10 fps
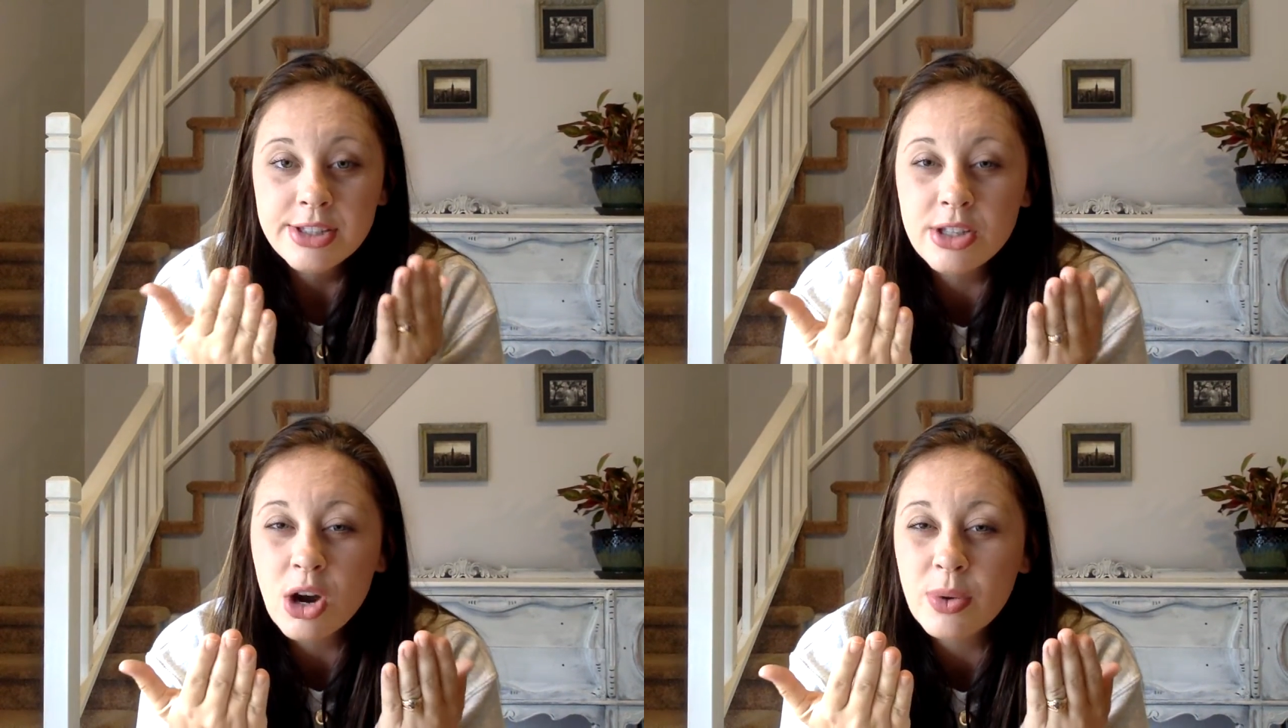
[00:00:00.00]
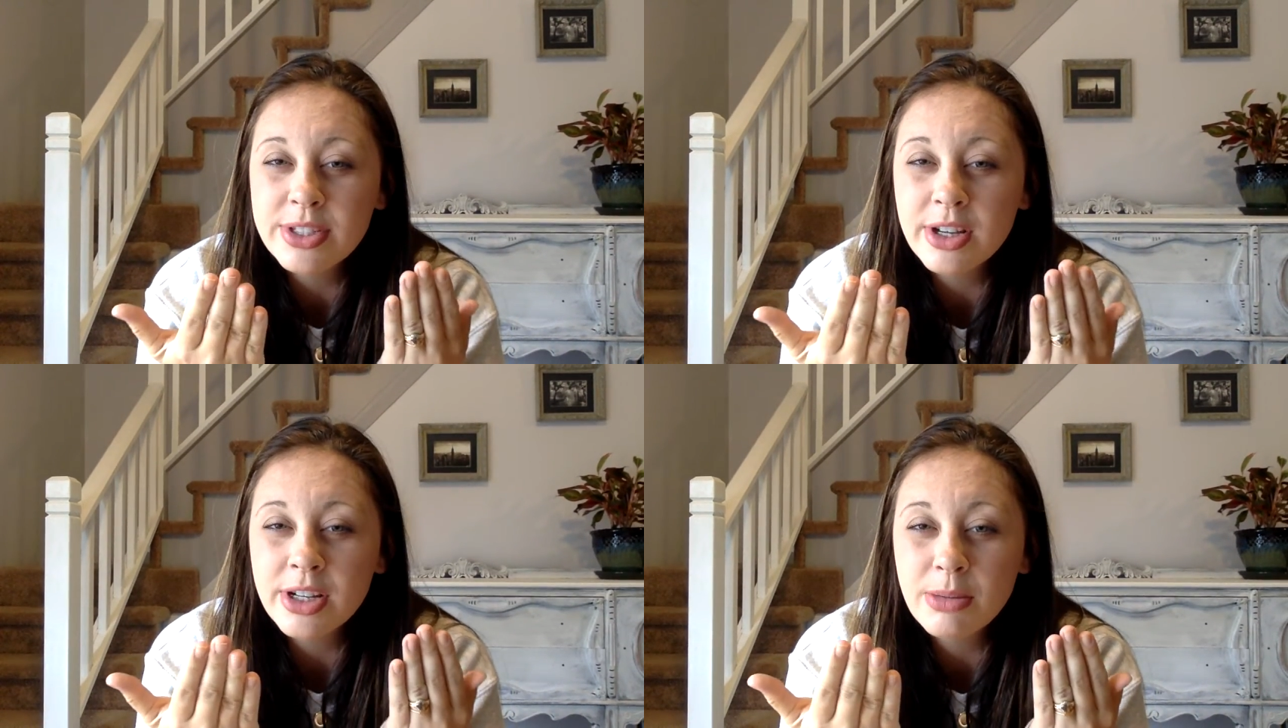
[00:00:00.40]
So
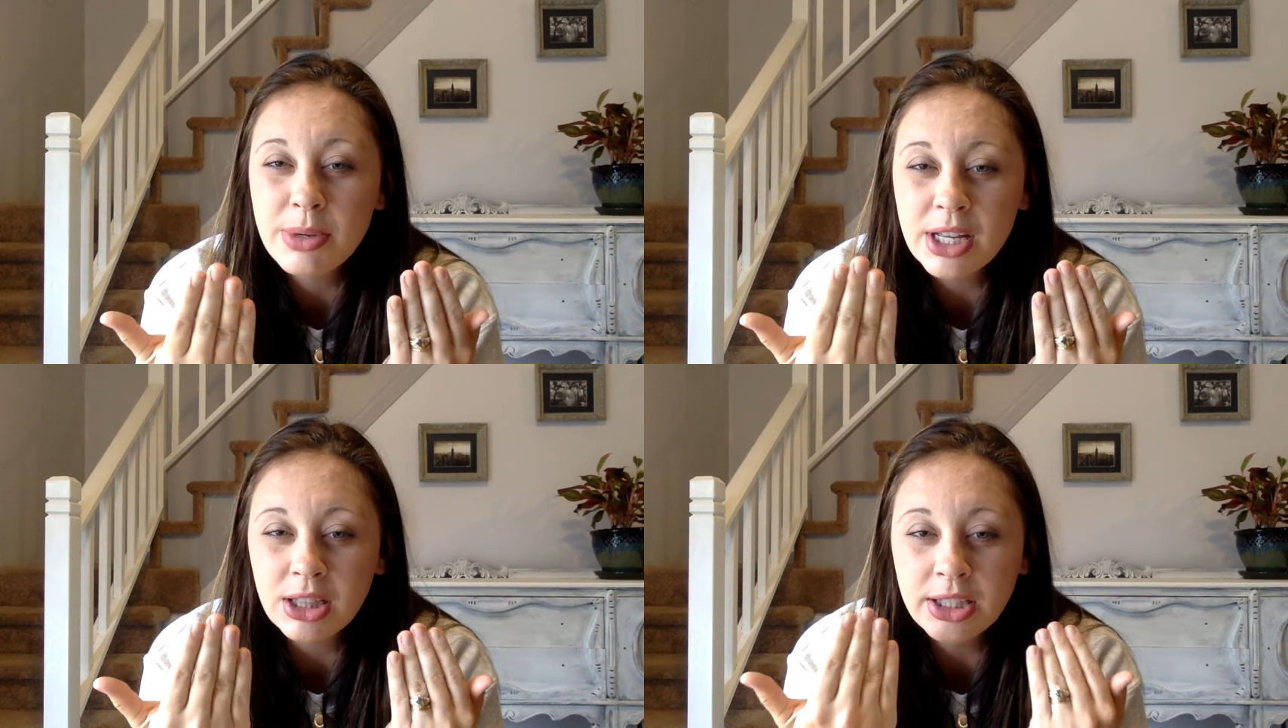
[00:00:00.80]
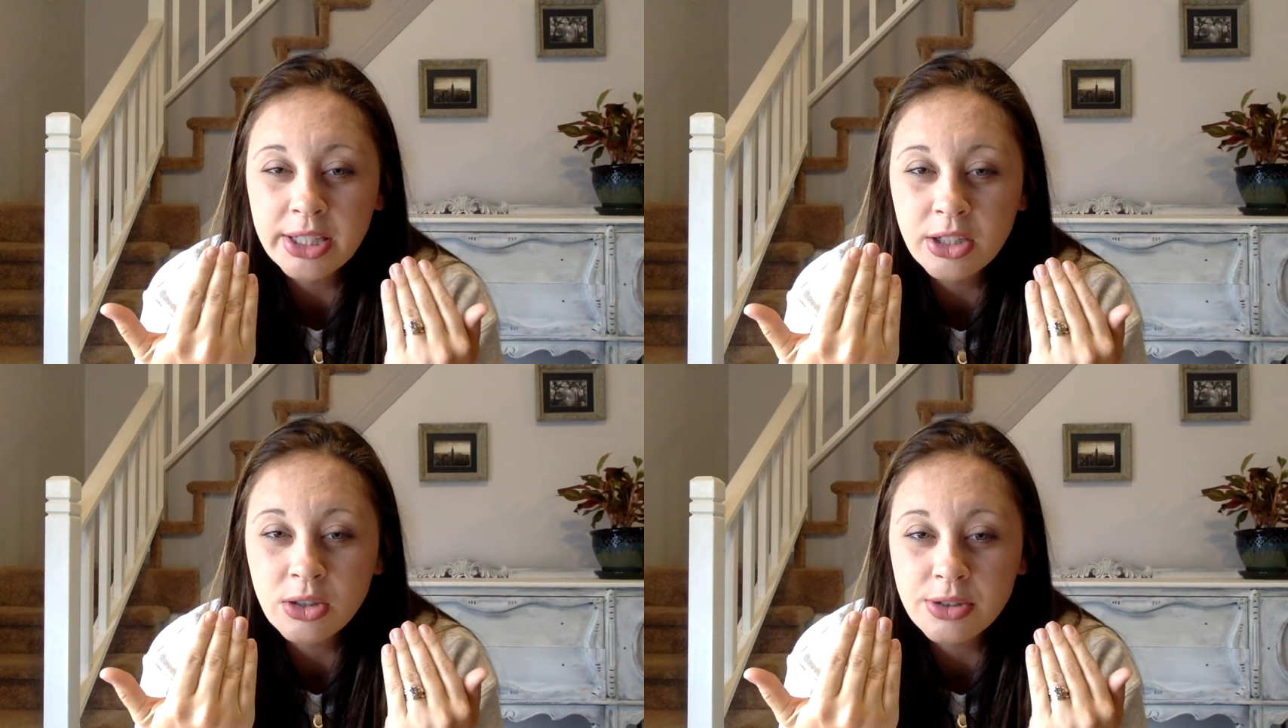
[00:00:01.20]
it's going to be a
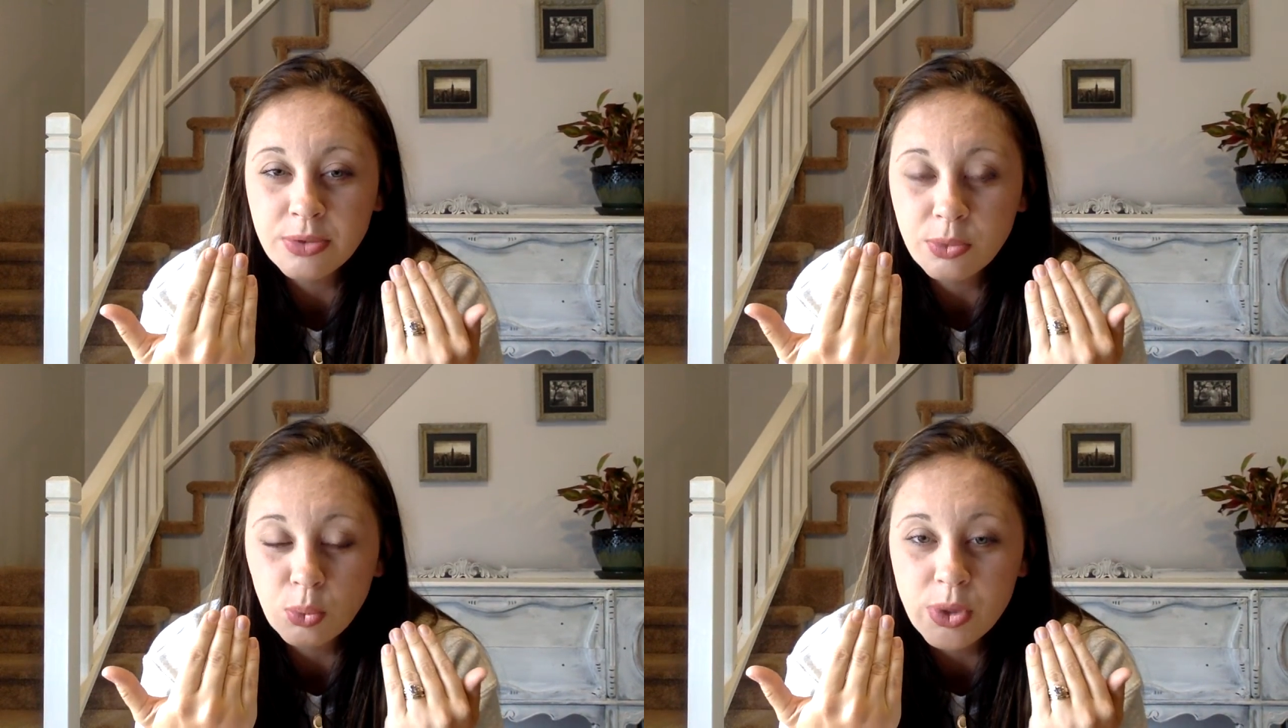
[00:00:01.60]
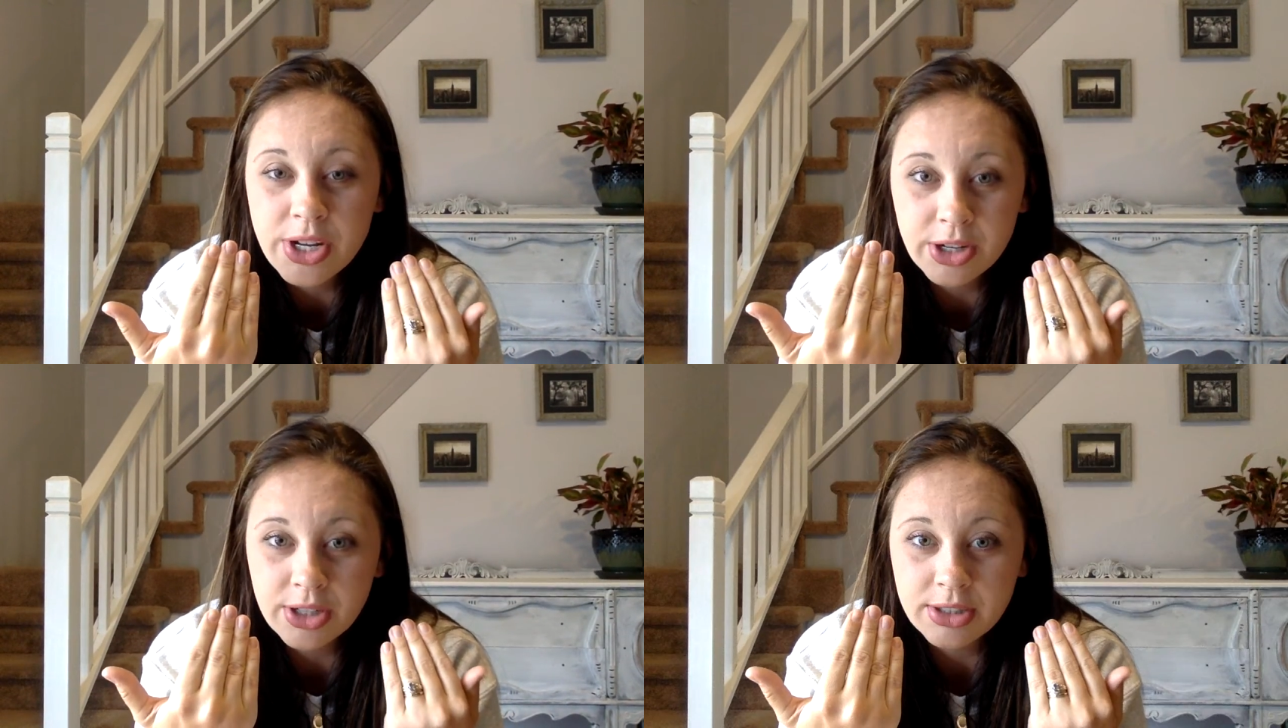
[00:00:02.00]
little
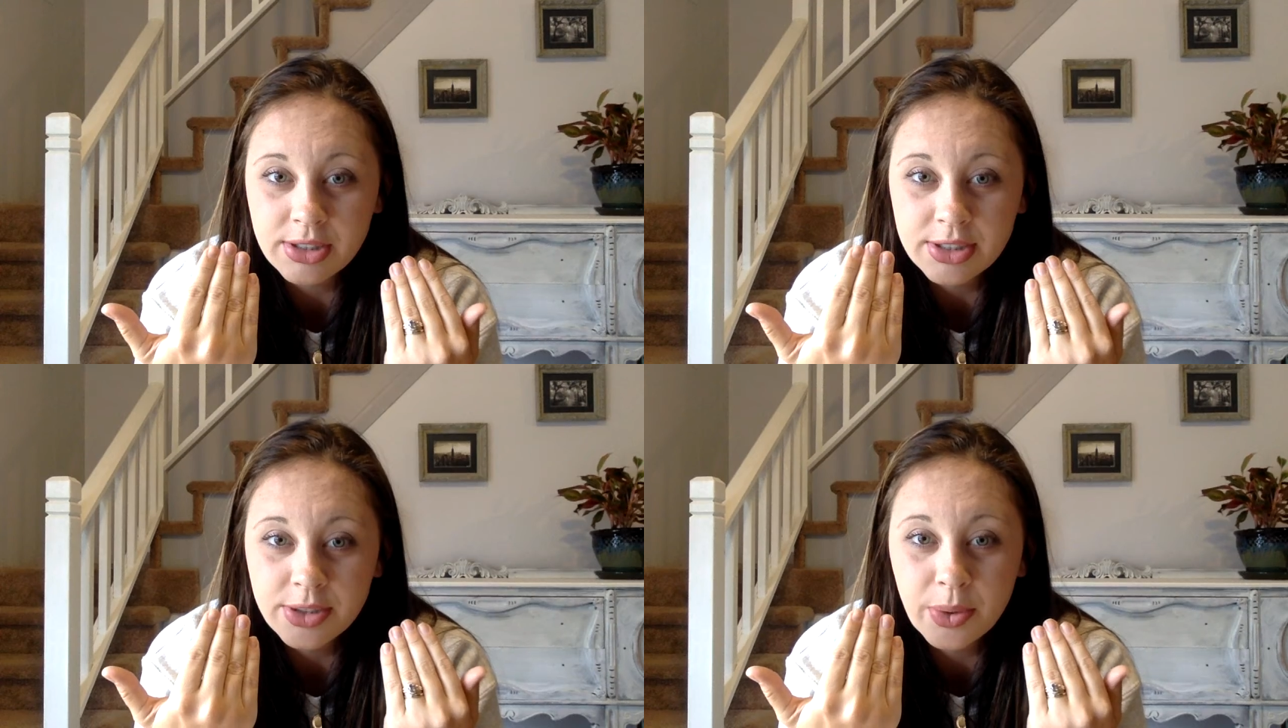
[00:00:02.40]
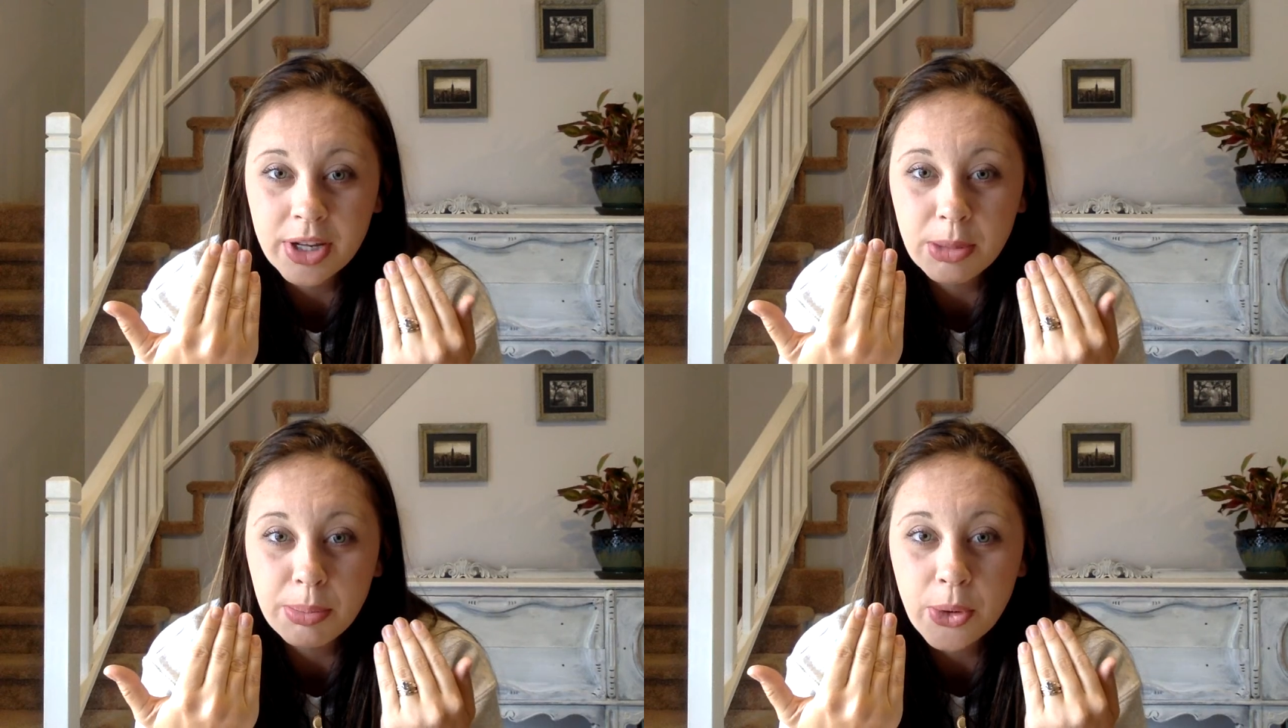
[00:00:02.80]
weird. So we're
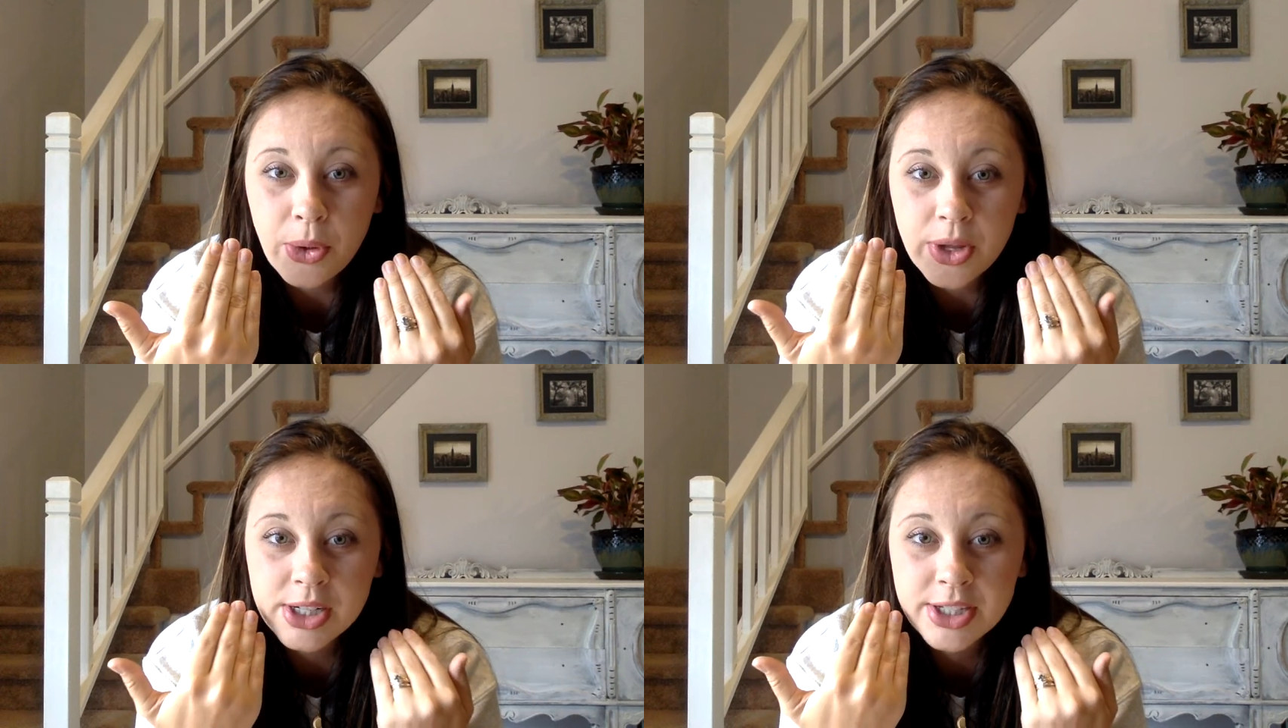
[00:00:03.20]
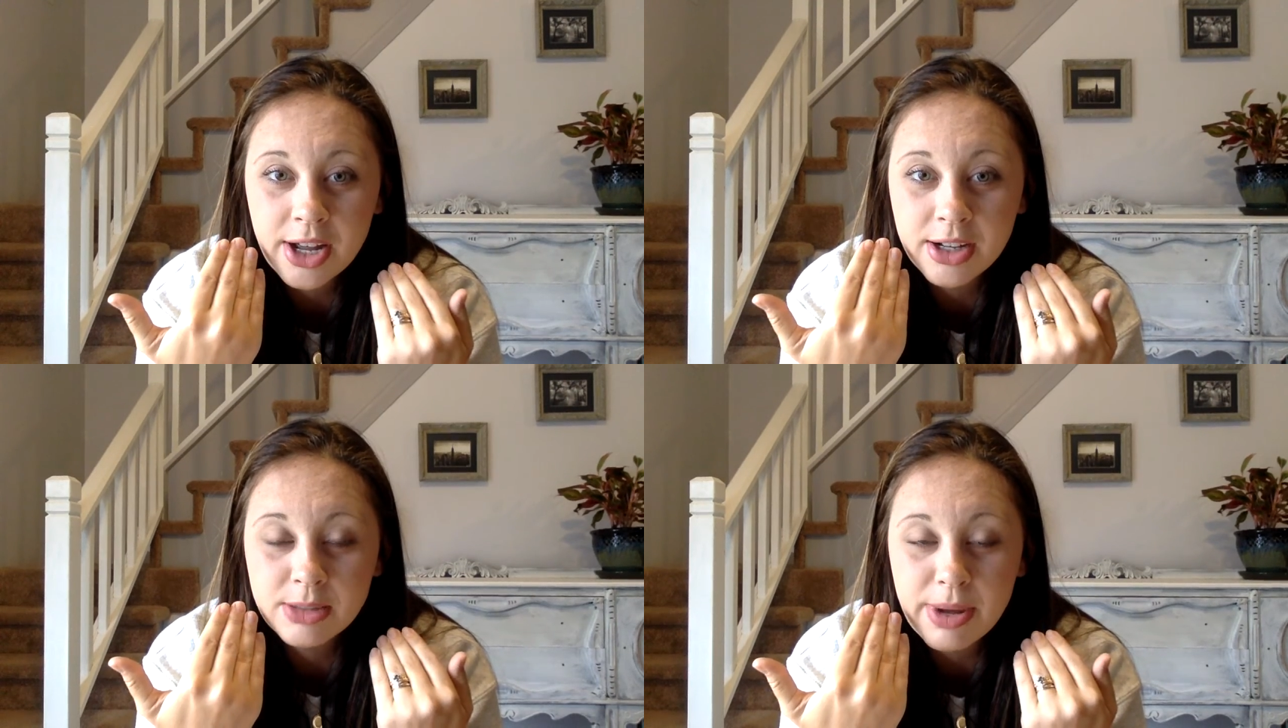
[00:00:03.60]
going to pull our
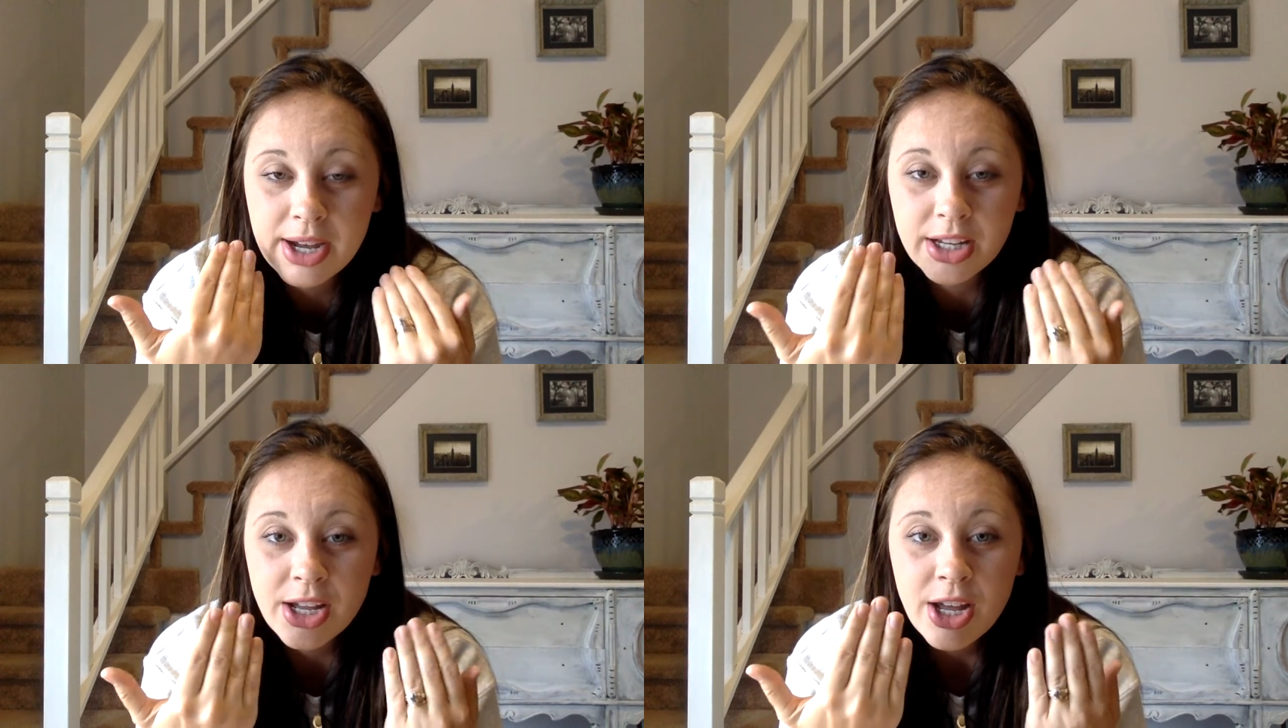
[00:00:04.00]
tongues back.